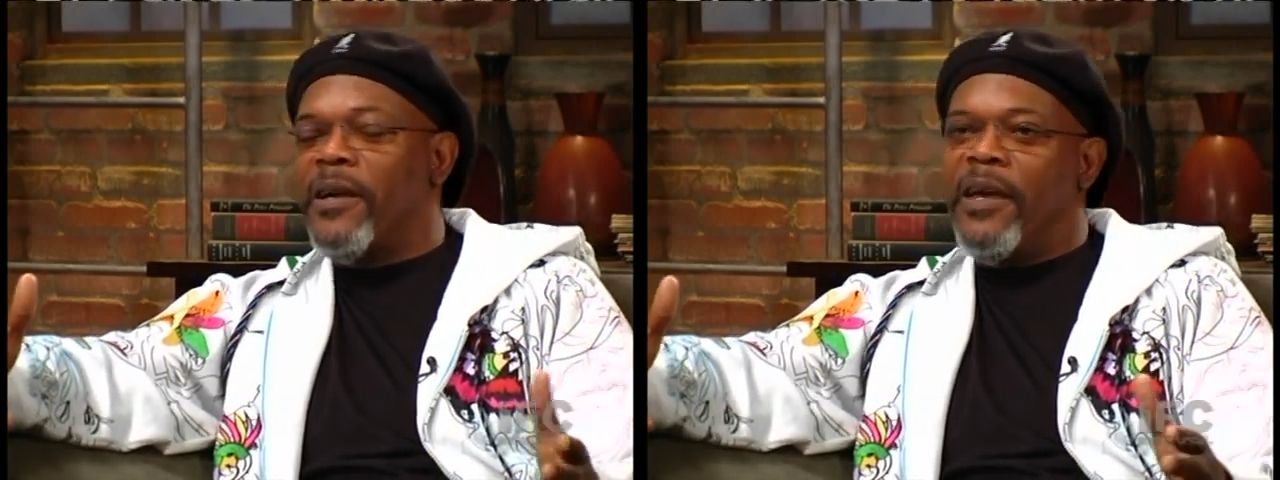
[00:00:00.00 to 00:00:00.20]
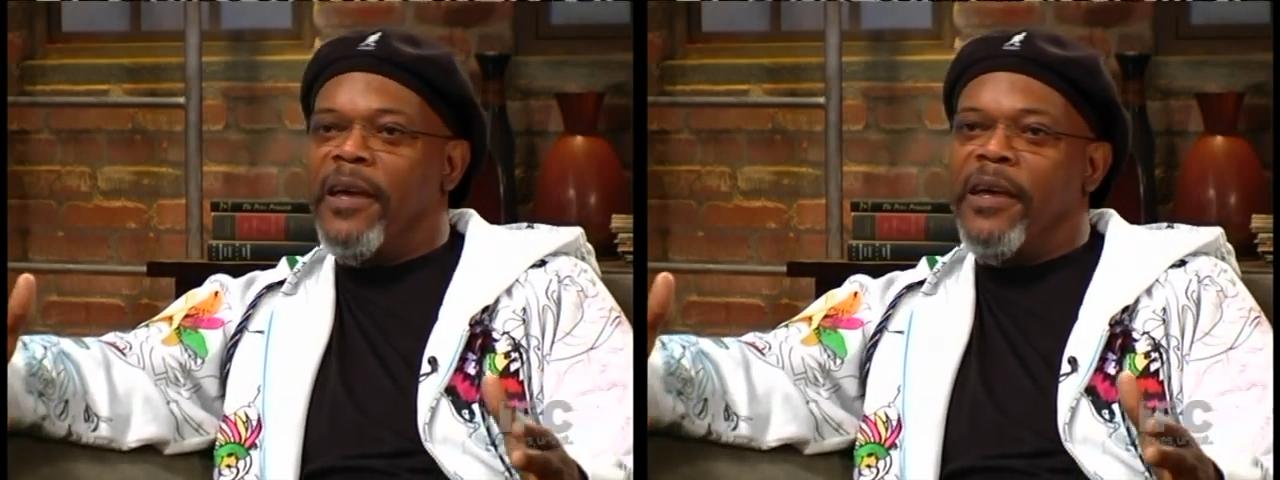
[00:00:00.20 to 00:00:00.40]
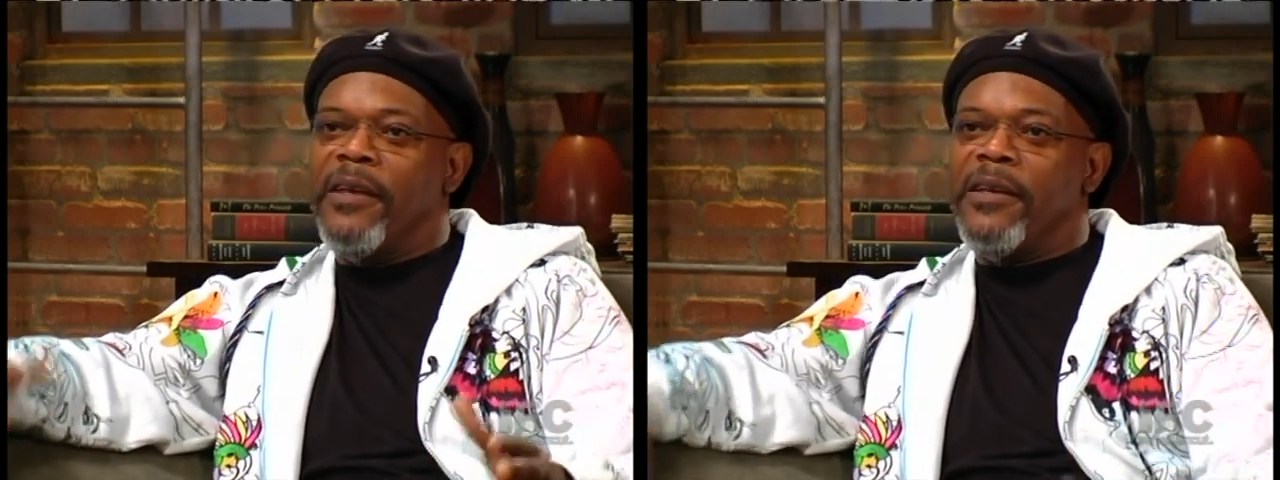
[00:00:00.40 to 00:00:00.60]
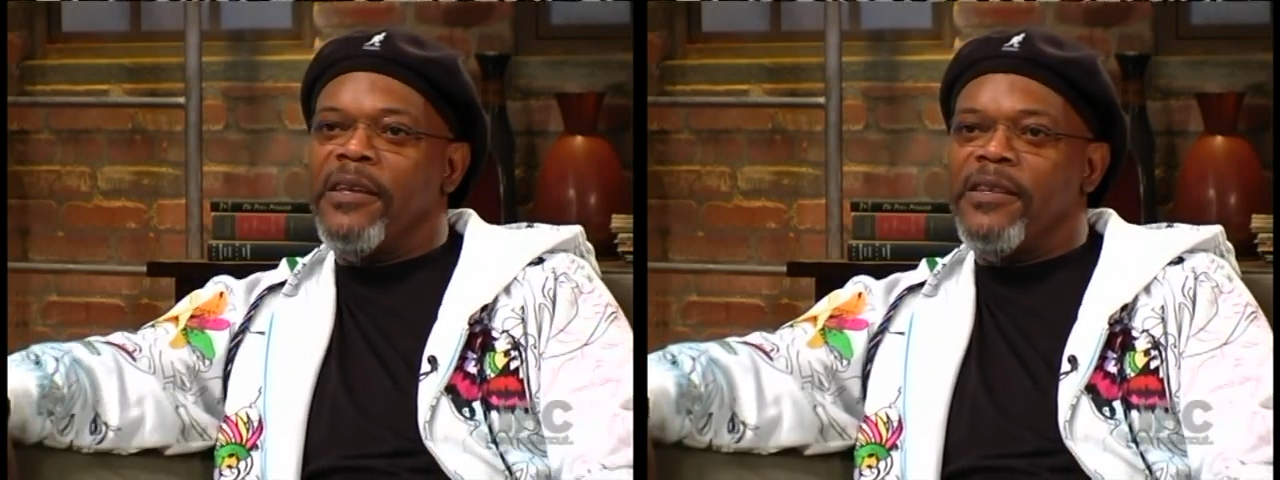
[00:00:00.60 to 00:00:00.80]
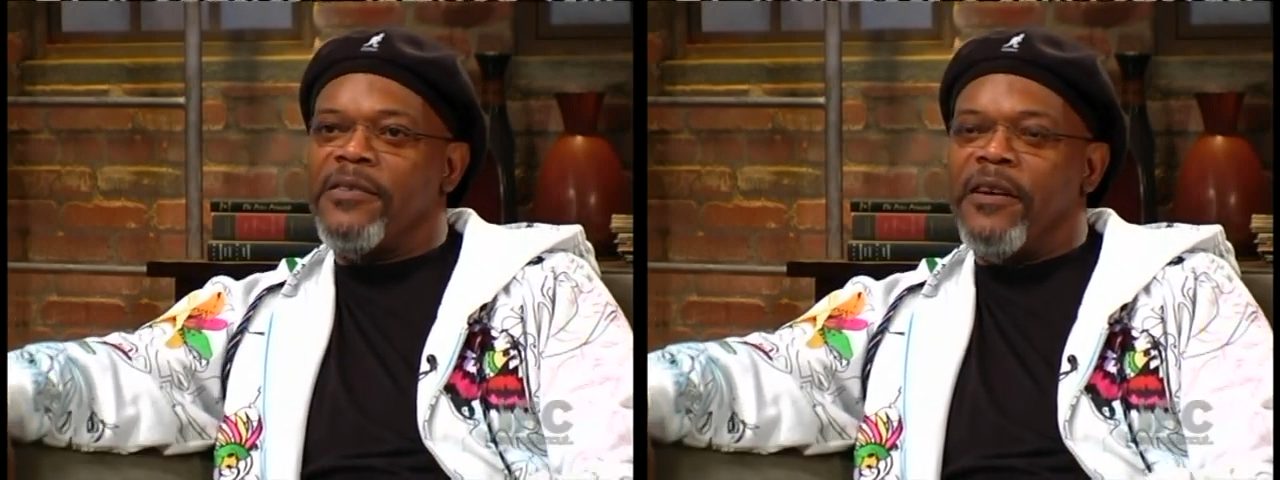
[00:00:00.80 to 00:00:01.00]
And
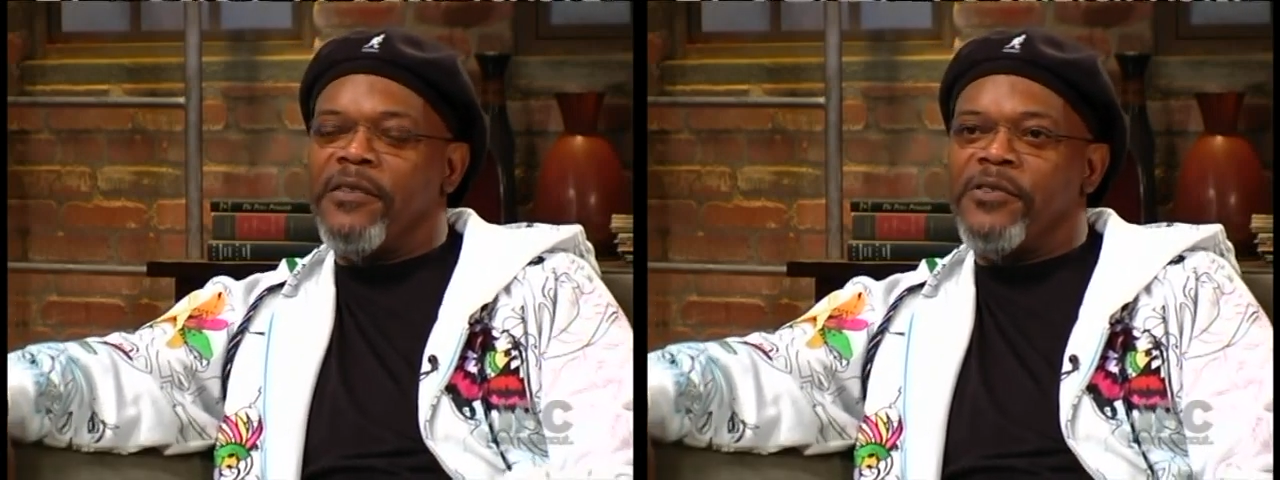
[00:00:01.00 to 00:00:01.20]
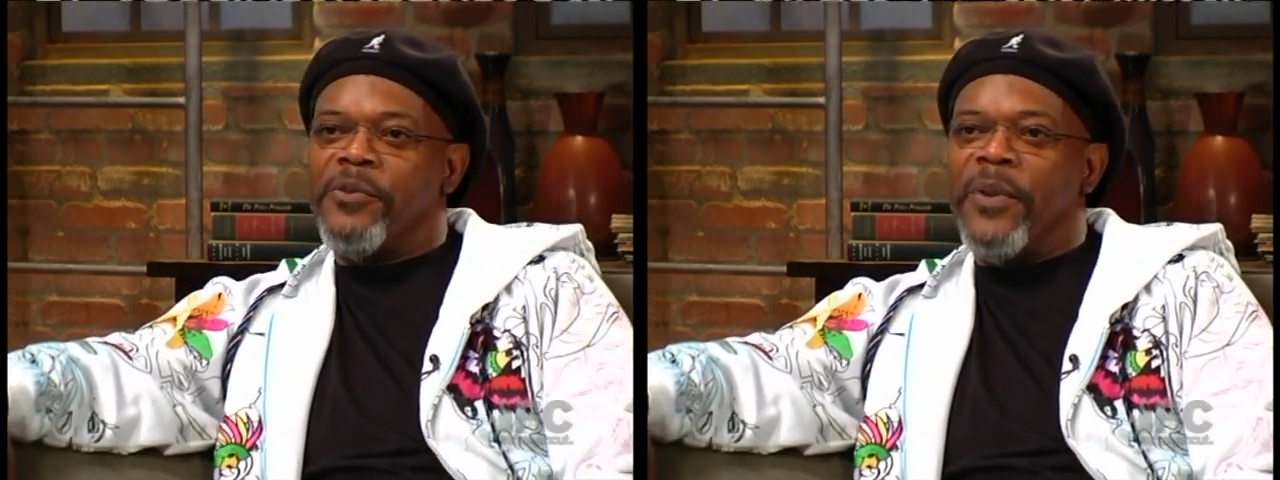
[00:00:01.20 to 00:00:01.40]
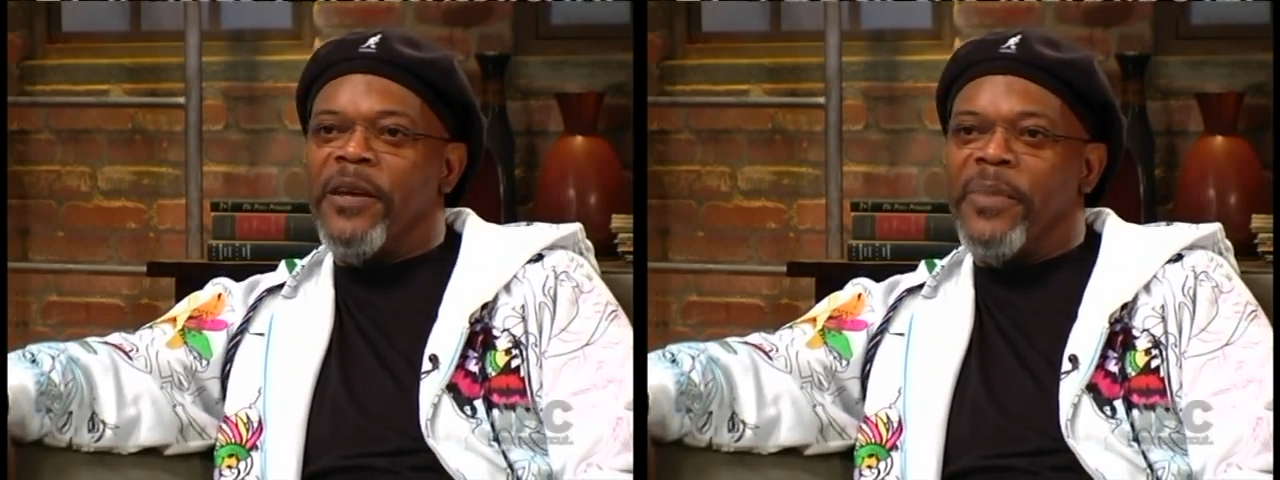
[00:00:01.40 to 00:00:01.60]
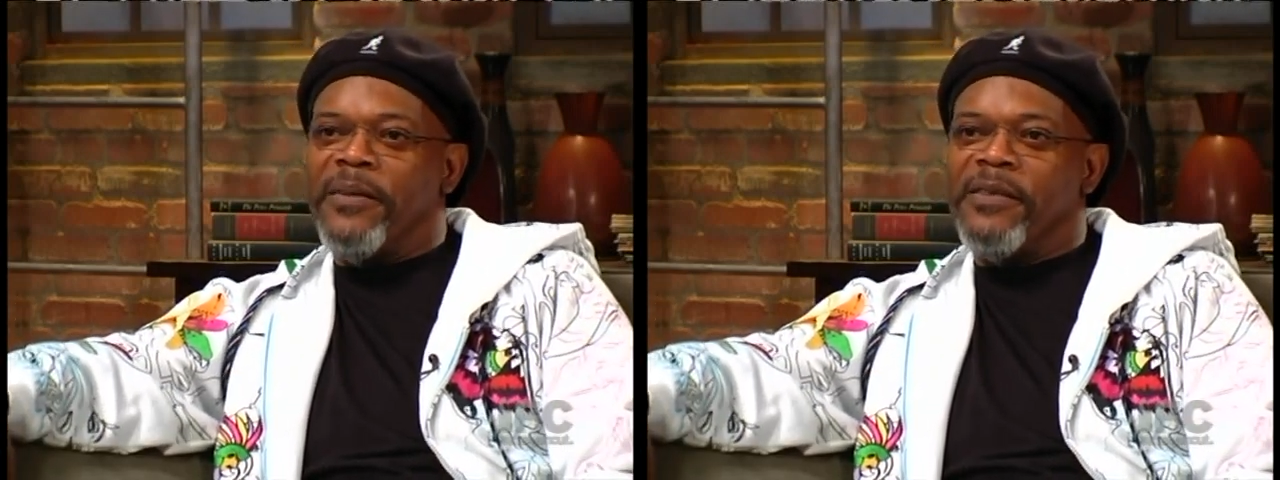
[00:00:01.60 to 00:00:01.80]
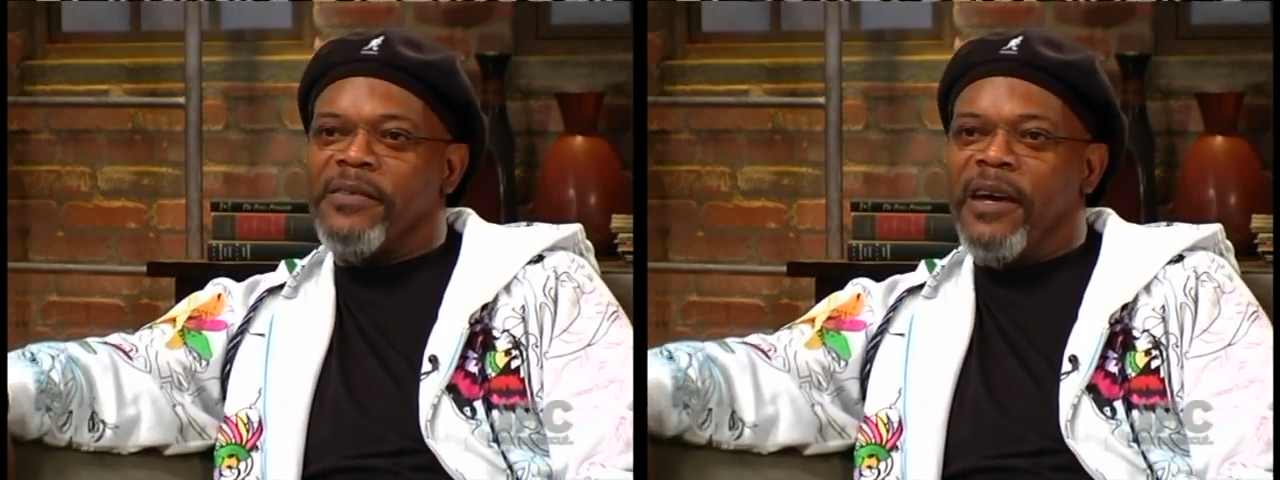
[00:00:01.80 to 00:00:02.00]
he starts to write
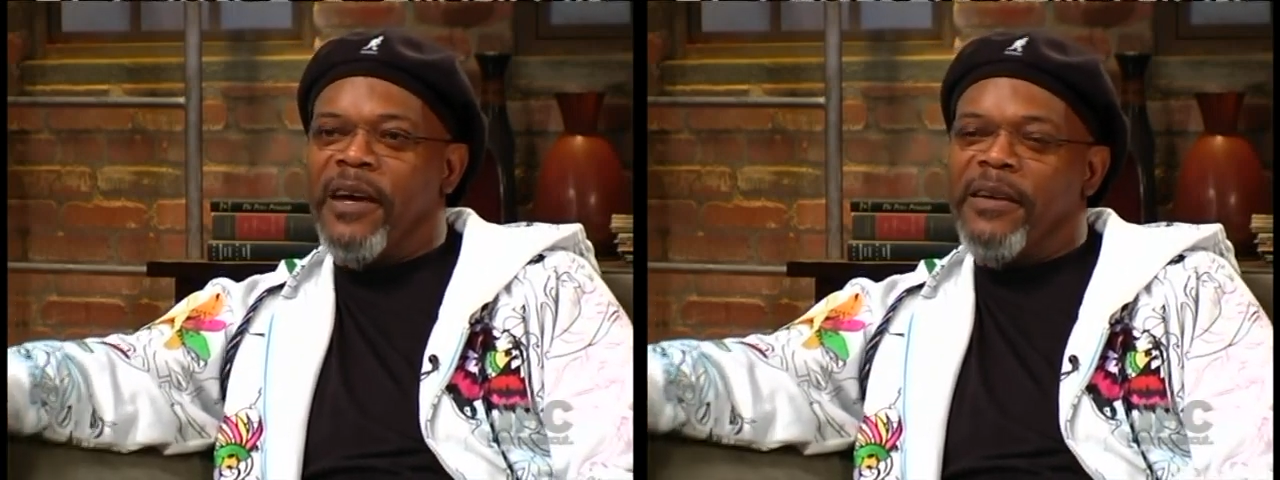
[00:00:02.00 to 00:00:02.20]
about this guy.